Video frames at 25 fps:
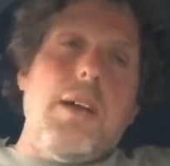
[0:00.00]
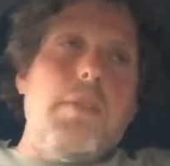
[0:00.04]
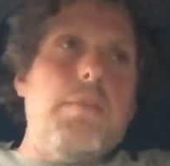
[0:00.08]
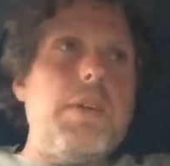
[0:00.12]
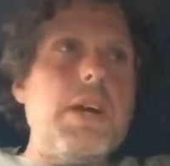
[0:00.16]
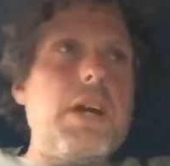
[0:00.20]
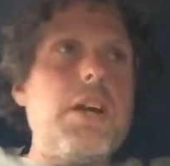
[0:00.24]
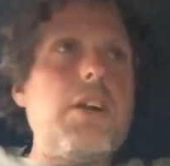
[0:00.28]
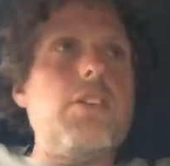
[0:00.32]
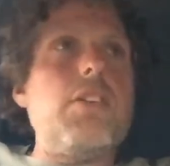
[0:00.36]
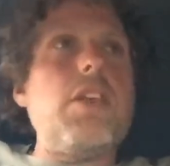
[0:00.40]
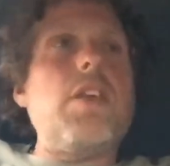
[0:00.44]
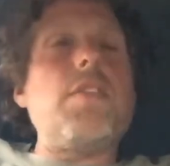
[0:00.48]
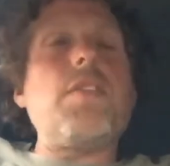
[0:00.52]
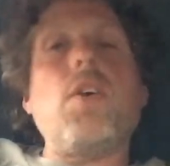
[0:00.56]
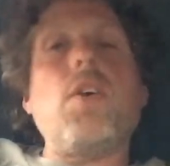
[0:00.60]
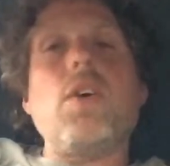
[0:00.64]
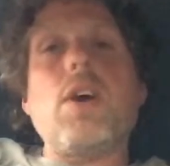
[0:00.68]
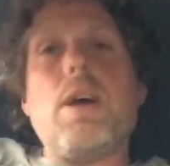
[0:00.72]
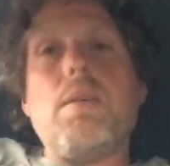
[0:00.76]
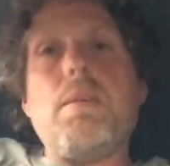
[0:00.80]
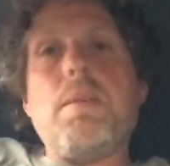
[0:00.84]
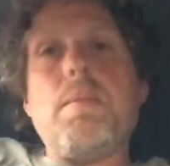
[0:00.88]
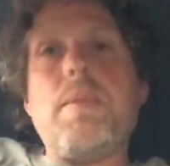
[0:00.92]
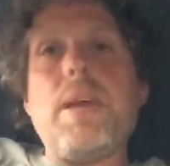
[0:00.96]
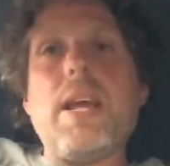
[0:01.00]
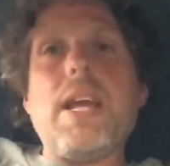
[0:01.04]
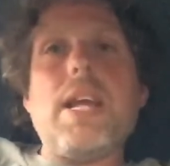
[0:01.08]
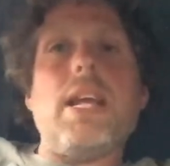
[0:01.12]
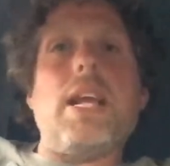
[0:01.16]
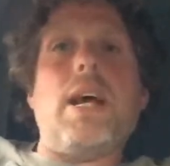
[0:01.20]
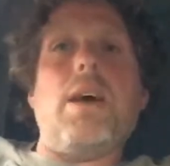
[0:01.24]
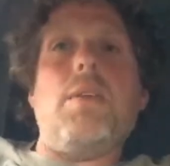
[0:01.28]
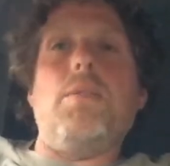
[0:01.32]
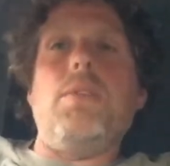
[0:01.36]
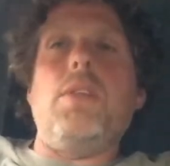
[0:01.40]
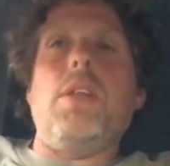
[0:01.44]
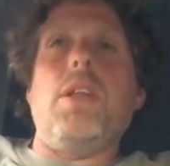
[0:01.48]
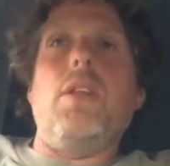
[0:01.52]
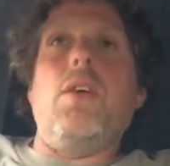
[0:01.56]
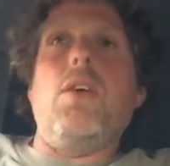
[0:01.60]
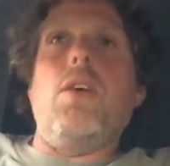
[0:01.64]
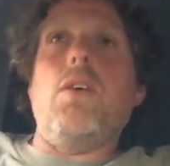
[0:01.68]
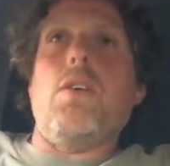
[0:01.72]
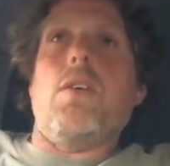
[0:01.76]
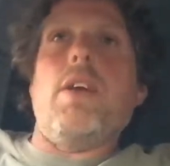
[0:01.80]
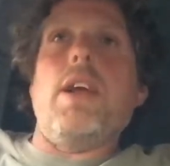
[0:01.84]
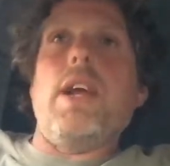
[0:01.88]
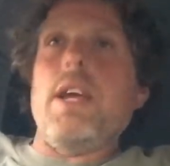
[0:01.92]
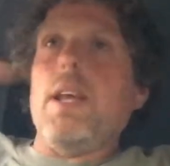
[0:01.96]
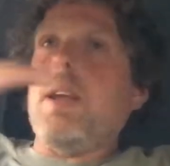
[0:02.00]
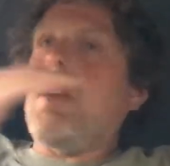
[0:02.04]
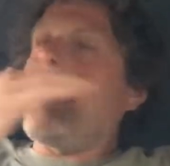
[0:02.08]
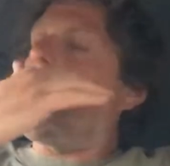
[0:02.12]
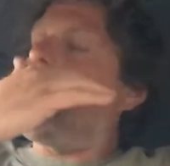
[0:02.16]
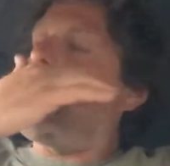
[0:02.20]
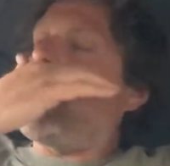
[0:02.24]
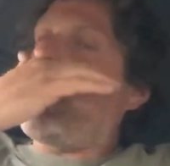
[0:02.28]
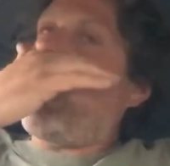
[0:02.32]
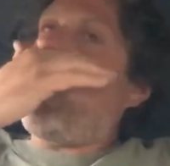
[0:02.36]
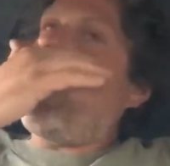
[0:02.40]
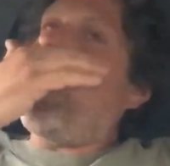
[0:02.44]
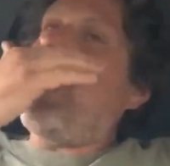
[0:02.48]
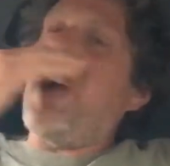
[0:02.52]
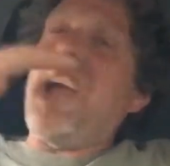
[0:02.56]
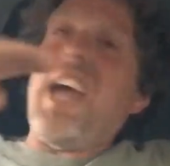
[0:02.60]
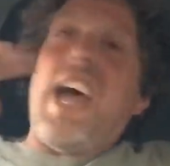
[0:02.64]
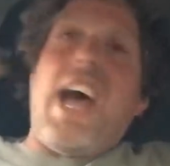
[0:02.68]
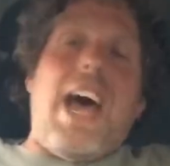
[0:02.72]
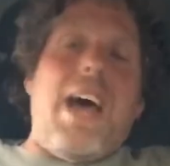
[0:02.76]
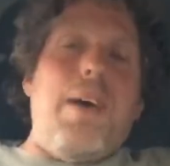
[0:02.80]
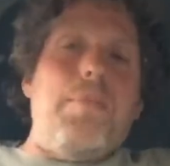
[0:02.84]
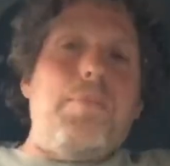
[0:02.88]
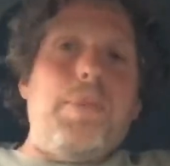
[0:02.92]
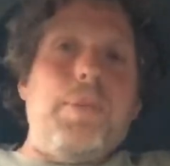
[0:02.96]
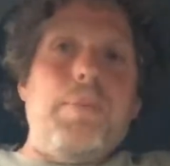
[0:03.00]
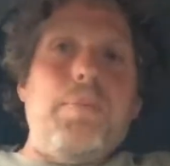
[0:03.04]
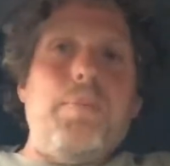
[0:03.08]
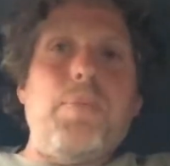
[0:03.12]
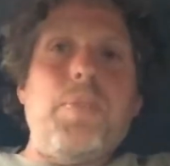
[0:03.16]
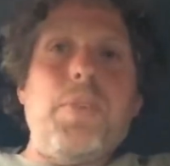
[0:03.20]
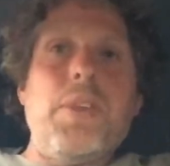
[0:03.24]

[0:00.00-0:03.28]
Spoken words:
because they've to come and pick it up with a lorry with a high ab,